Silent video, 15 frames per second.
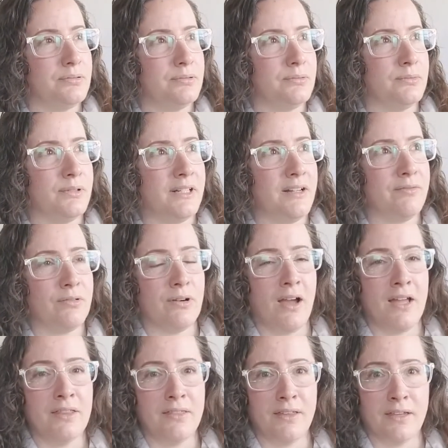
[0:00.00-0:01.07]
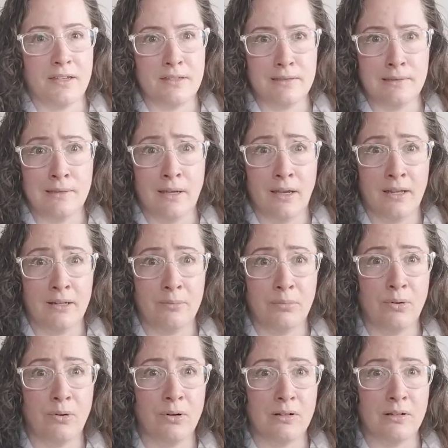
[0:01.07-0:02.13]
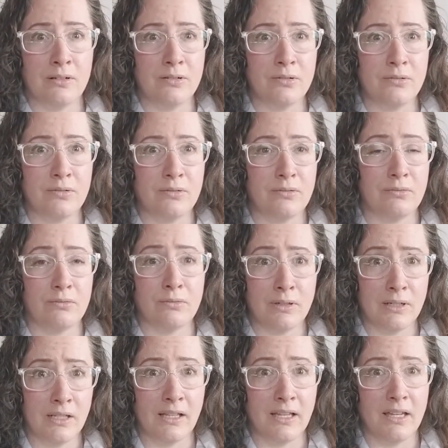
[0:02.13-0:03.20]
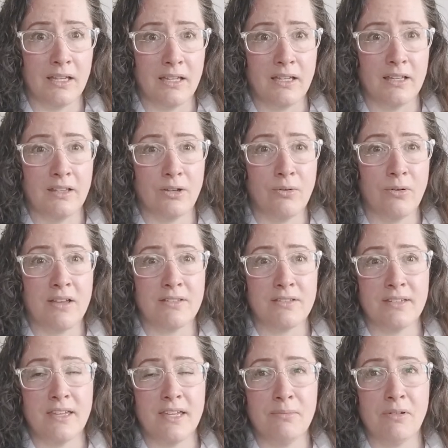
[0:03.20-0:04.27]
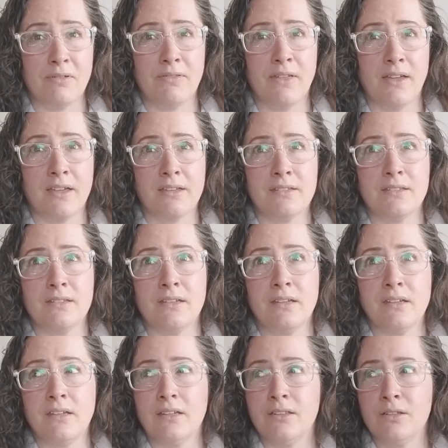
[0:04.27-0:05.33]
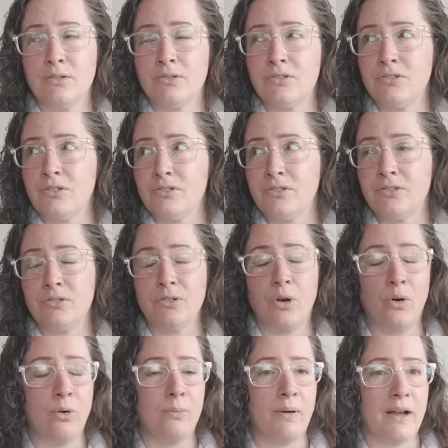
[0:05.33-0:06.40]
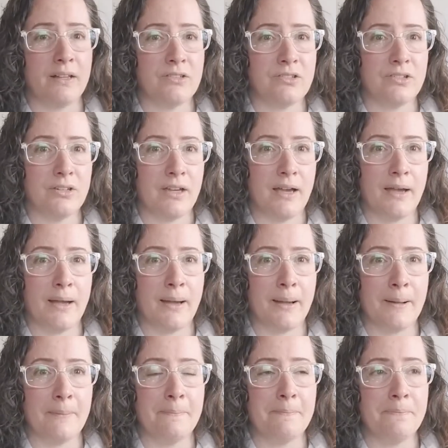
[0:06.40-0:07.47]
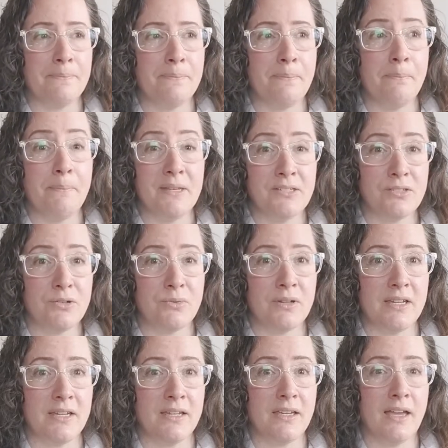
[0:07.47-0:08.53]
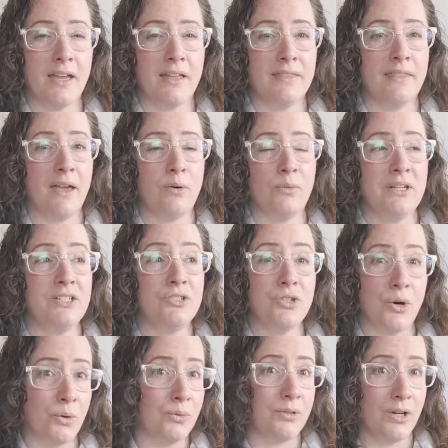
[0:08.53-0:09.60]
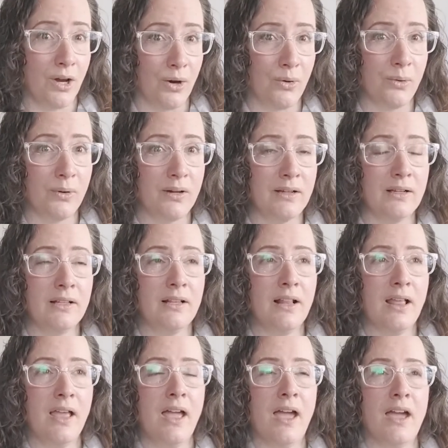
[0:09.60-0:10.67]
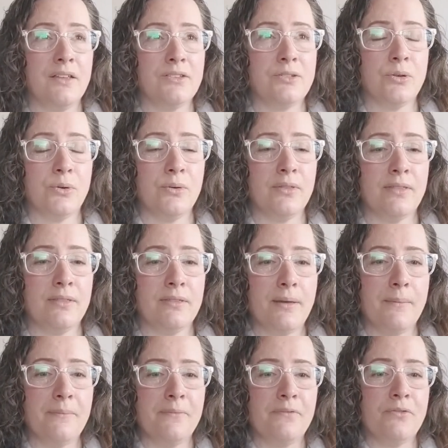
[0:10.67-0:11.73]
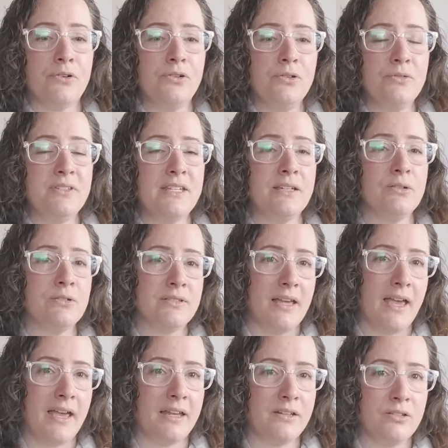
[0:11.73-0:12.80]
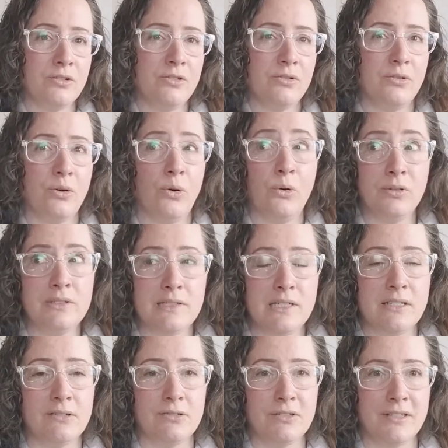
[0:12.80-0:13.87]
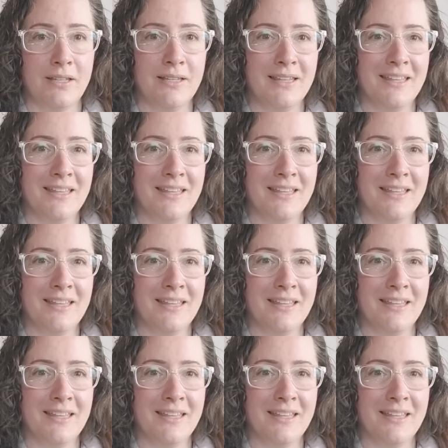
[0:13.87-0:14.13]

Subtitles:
whatever I think is not important, really, in the grand scheme of things. There's just so much mystery and that we don't know. And so for new seekers and old seekers